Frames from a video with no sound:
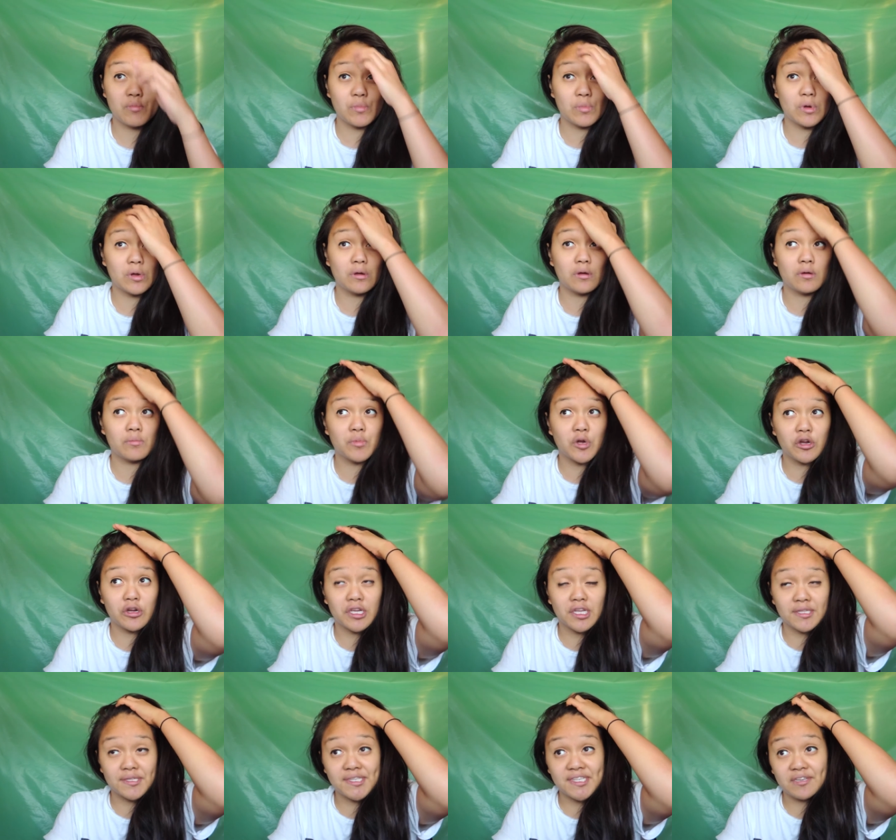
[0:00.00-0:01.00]
Amer
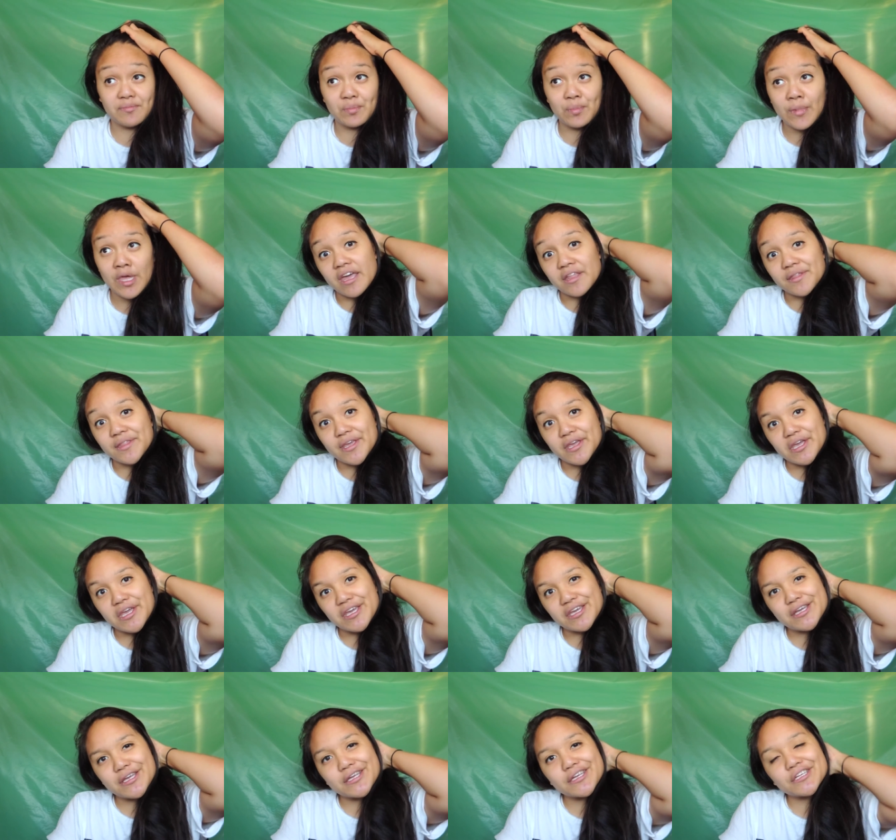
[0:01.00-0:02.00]
american team and
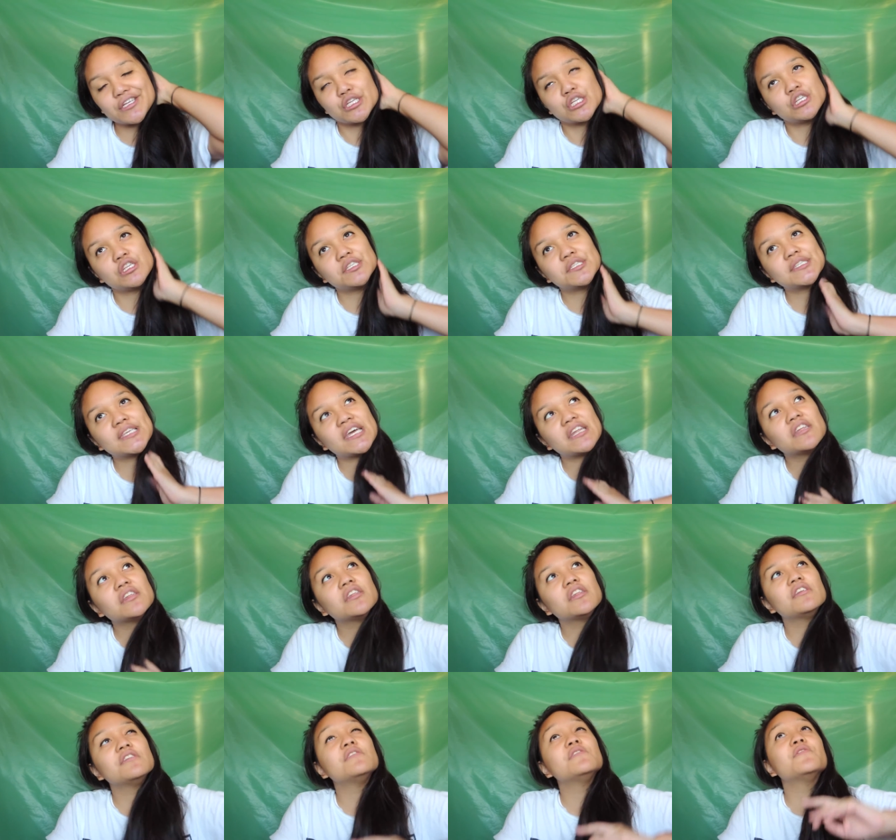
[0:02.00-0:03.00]
like she said in
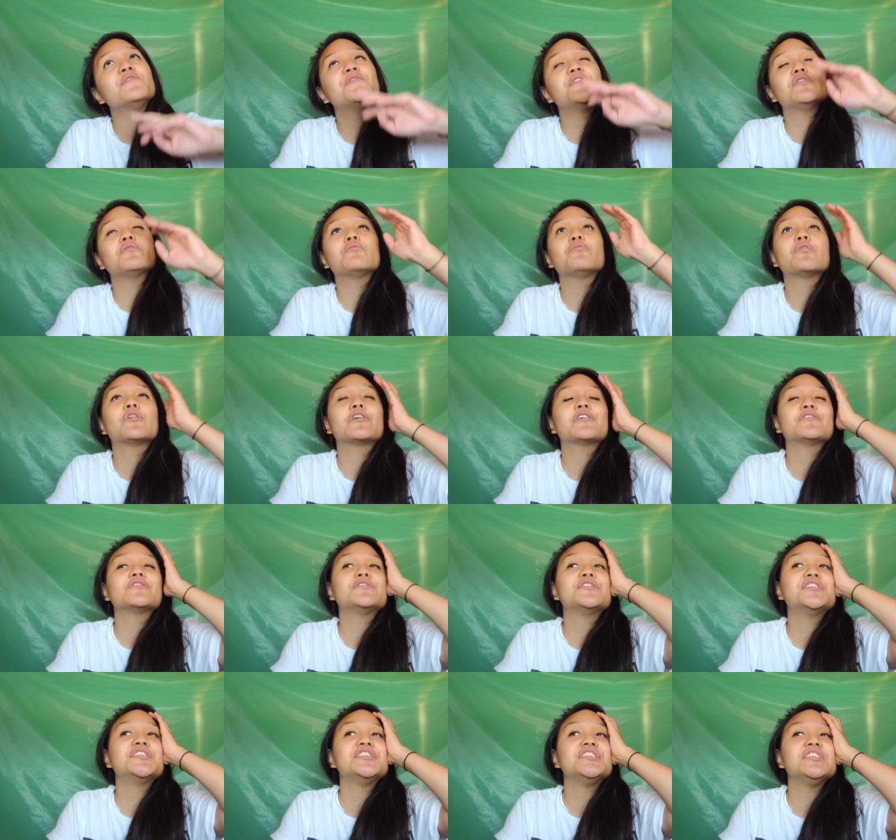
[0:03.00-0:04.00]
an interview where
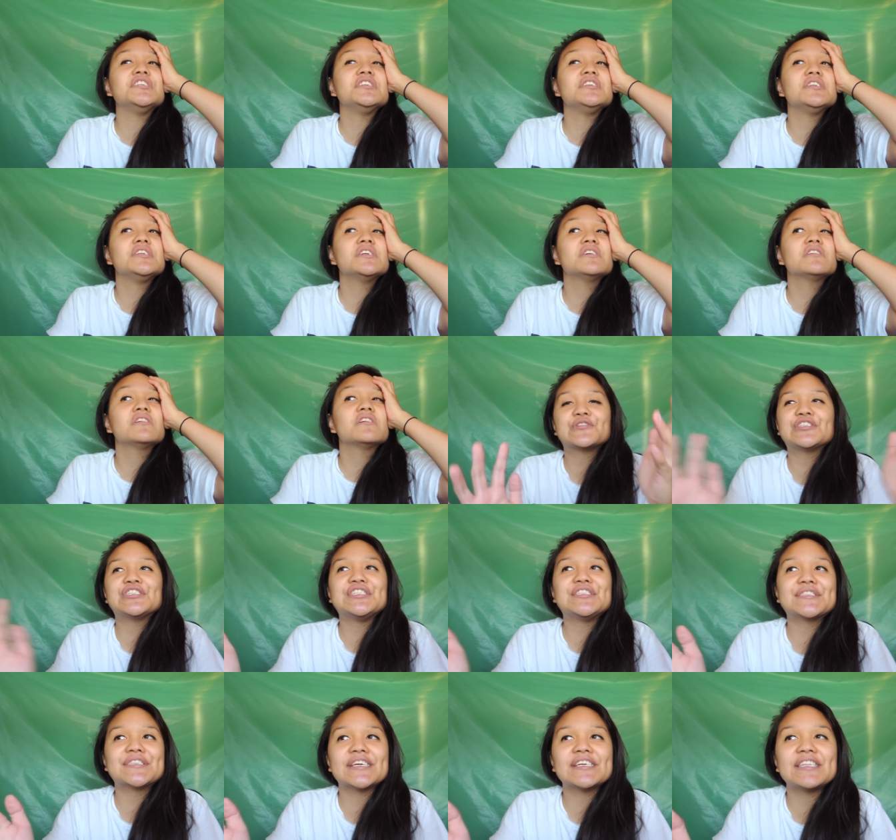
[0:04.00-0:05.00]
she where
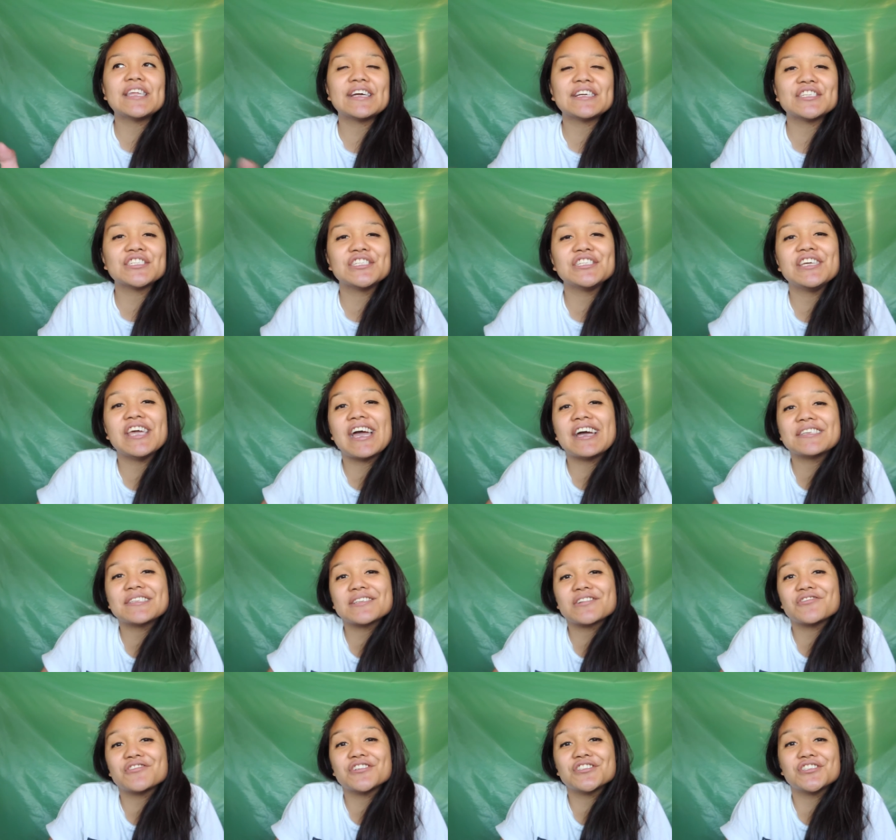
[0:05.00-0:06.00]
she said that she has
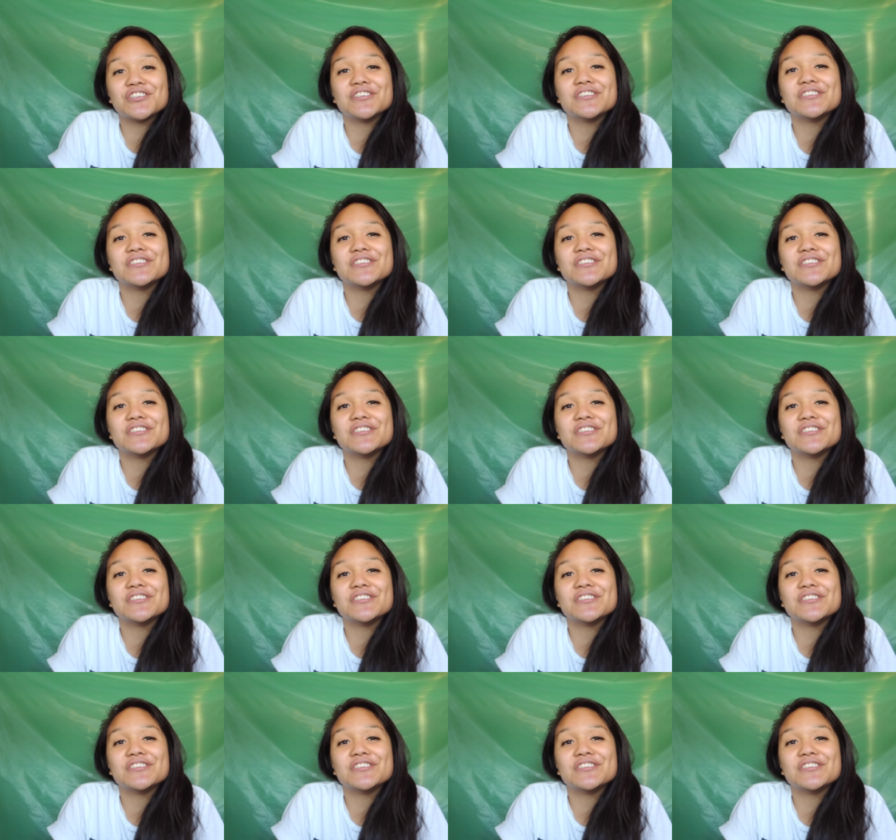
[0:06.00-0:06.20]
a crush